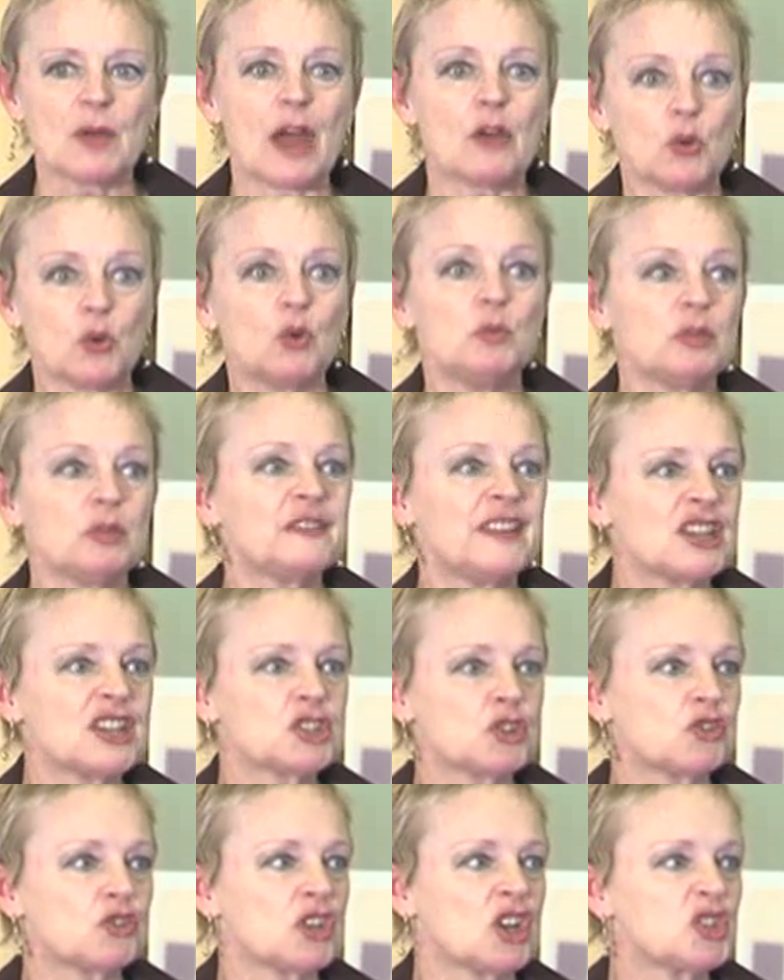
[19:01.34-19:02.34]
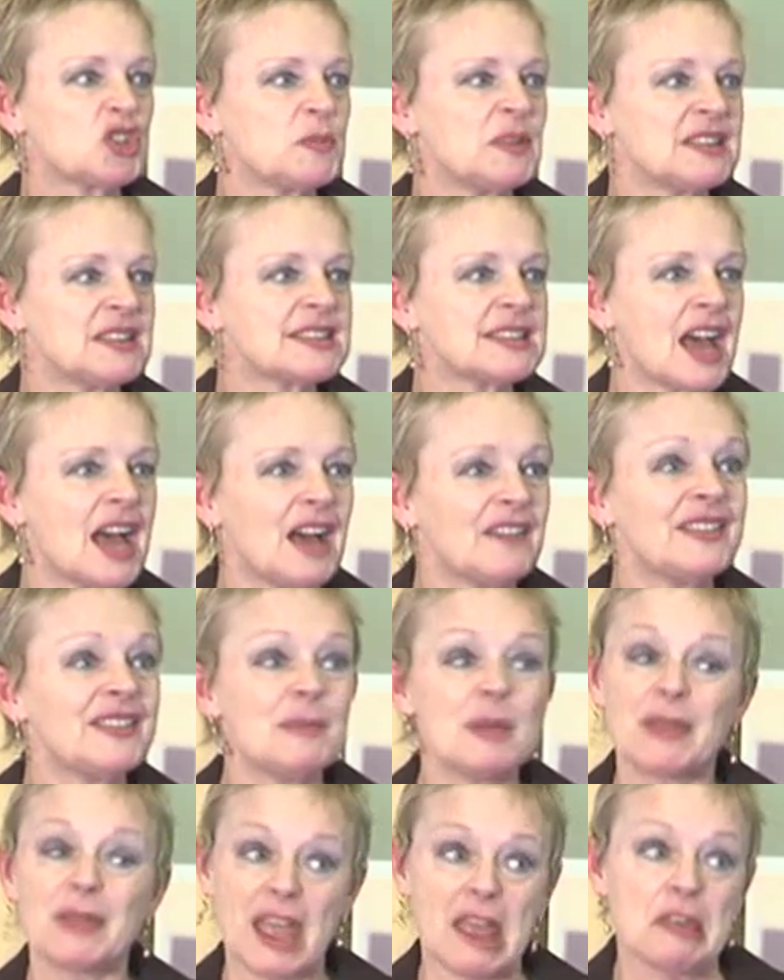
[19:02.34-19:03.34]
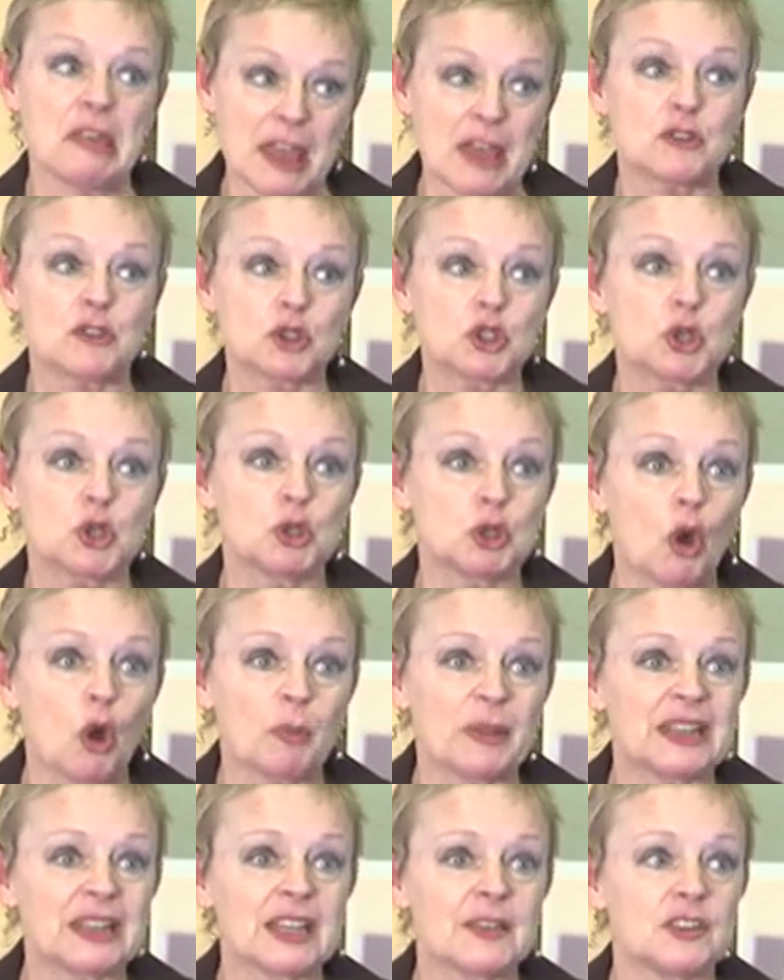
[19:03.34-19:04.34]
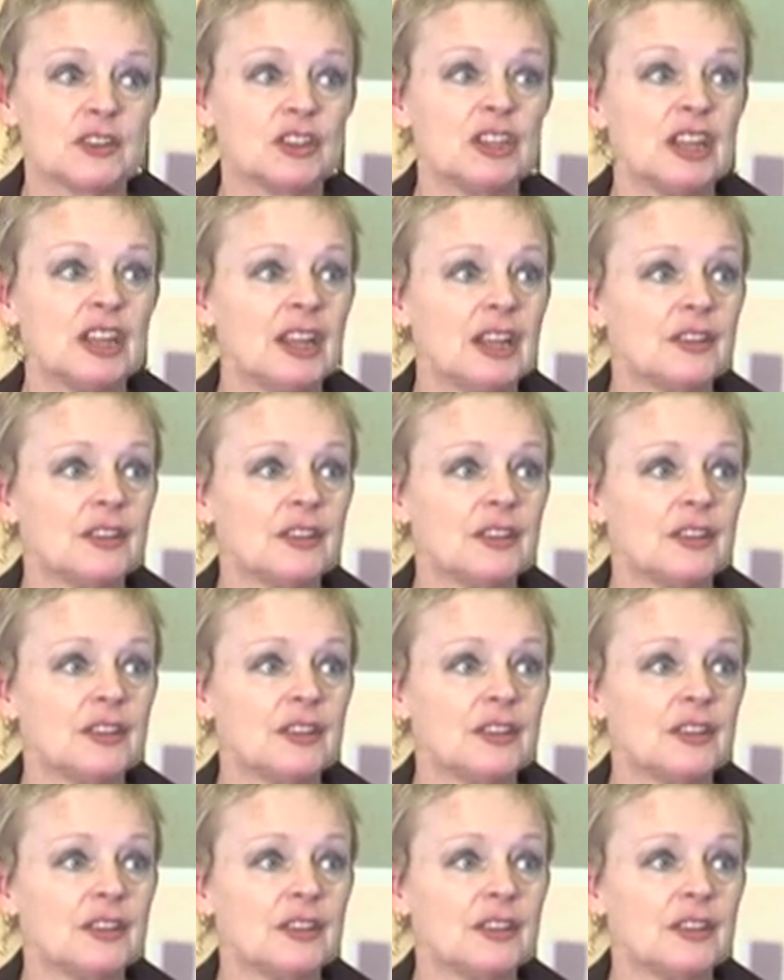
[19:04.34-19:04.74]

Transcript: our own professional judgments that have maybe hitherto not been given